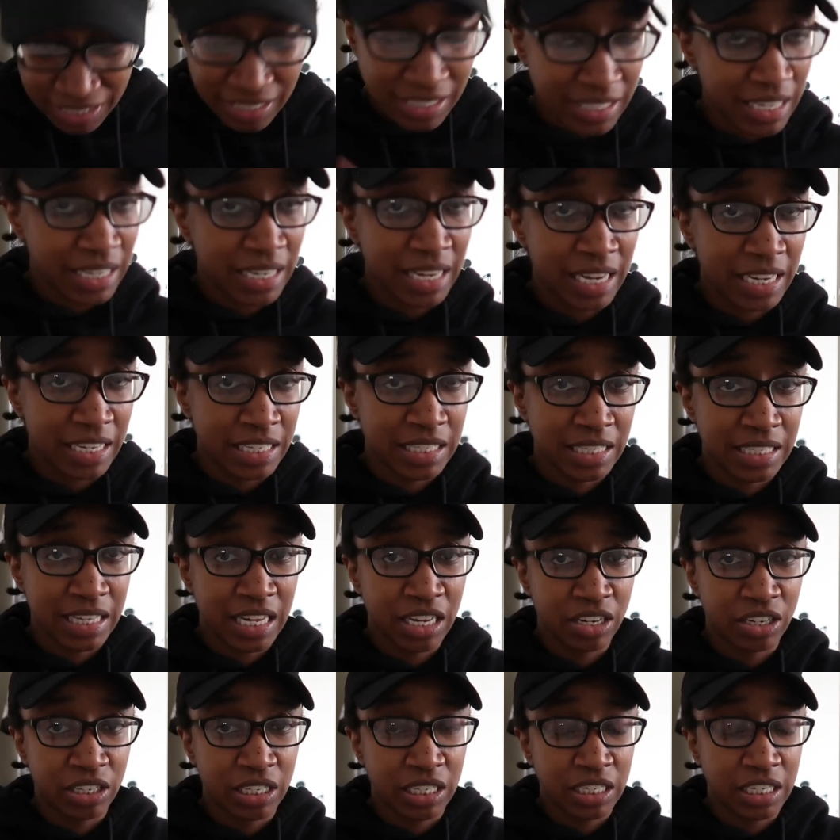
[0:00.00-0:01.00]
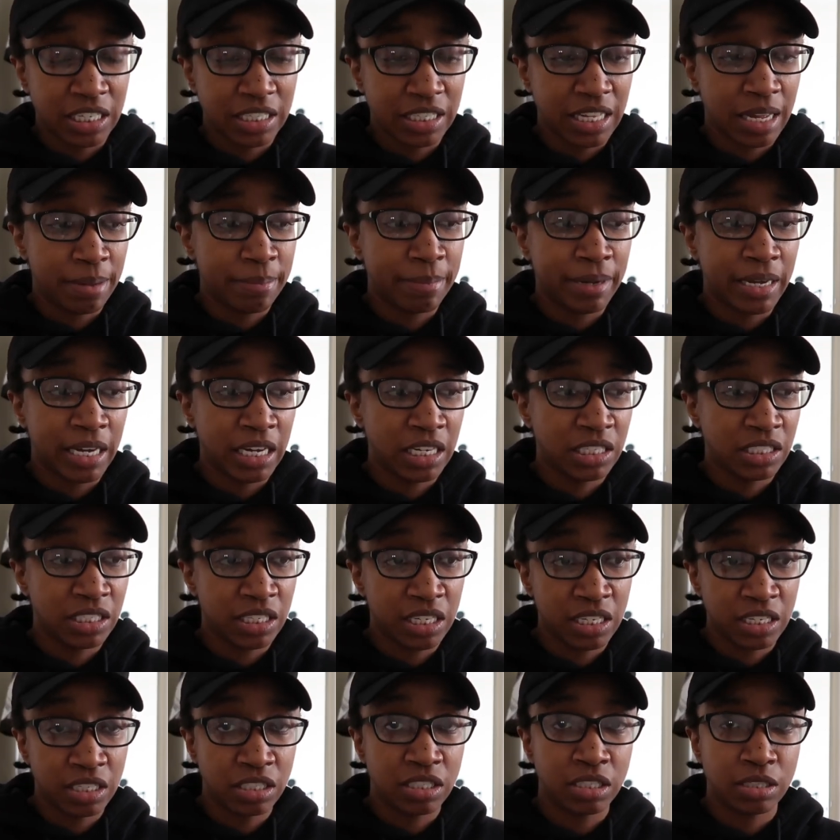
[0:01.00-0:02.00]
to say that he stinks or anything, but he
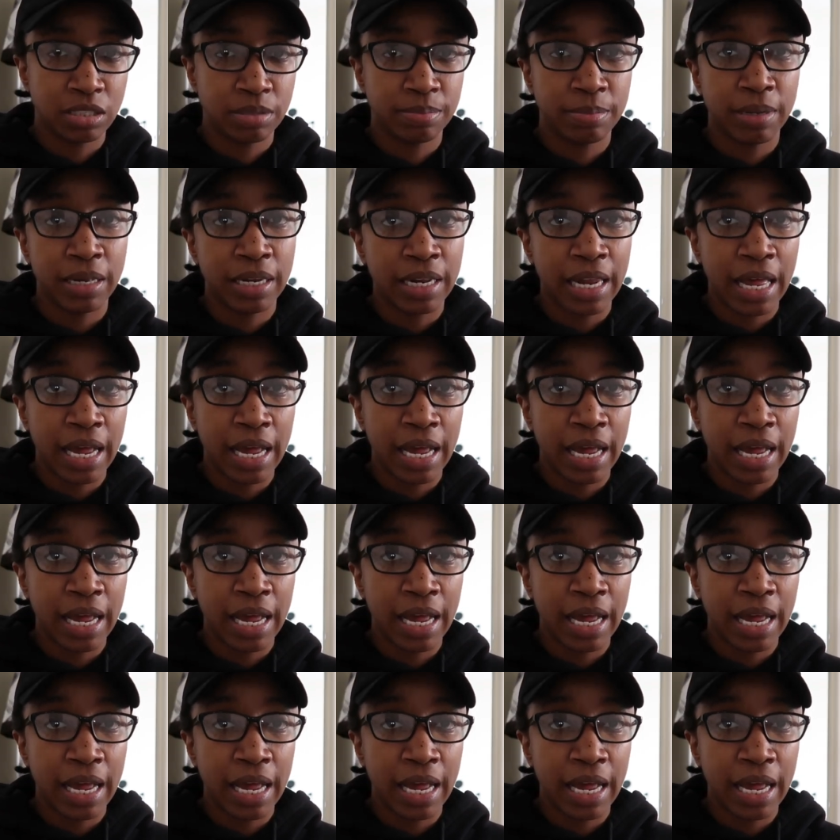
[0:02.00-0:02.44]
does smell